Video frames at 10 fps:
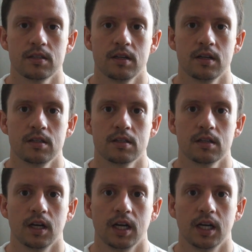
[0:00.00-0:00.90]

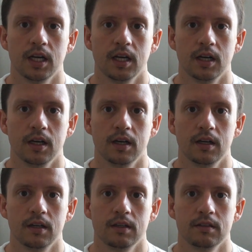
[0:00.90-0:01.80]
listeners,
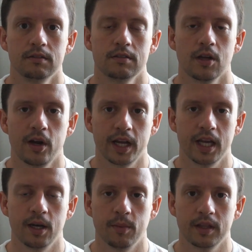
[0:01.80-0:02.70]
sorry
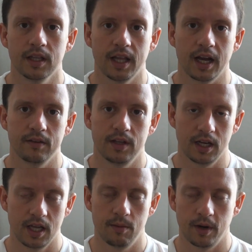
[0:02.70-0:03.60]
again about the lack of
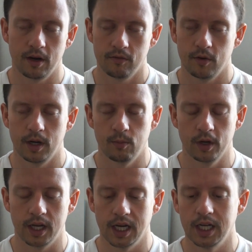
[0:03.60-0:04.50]
dedicated microphone, I'm
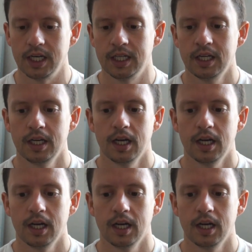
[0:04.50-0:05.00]
working on it.